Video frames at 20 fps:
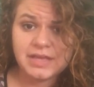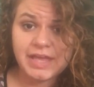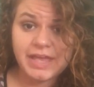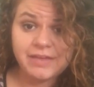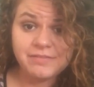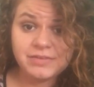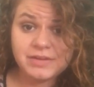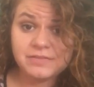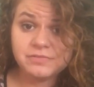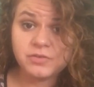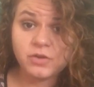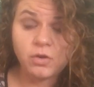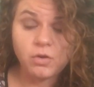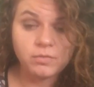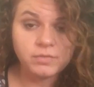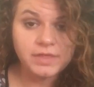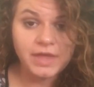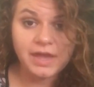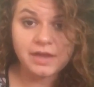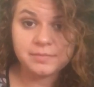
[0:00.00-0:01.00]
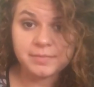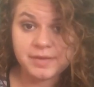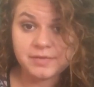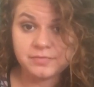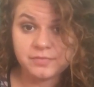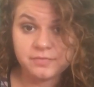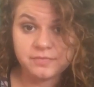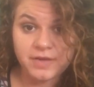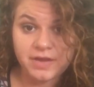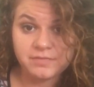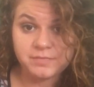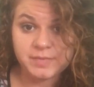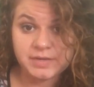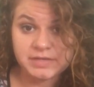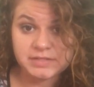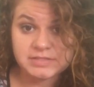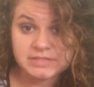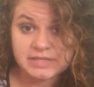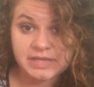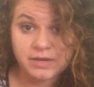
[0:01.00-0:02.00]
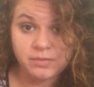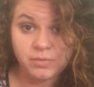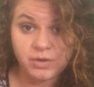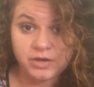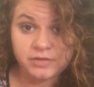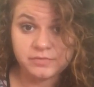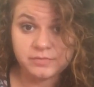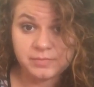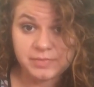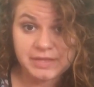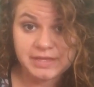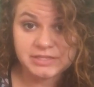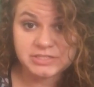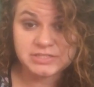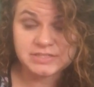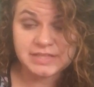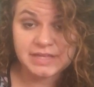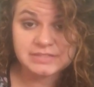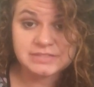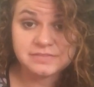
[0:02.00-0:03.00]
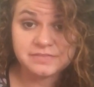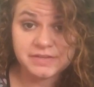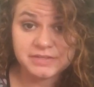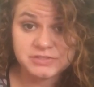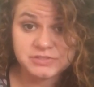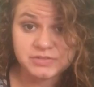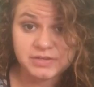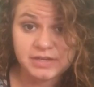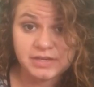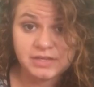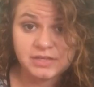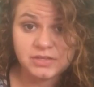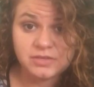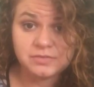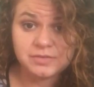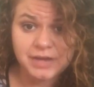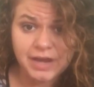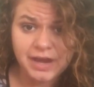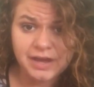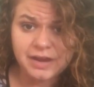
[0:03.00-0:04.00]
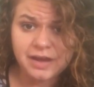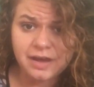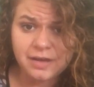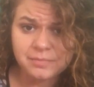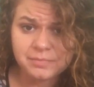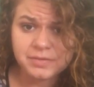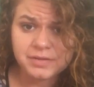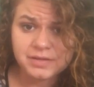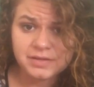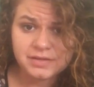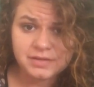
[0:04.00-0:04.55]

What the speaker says: Even if you're only out of bed for 5 minutes to get water from the kitchen, that's a victory. You got up.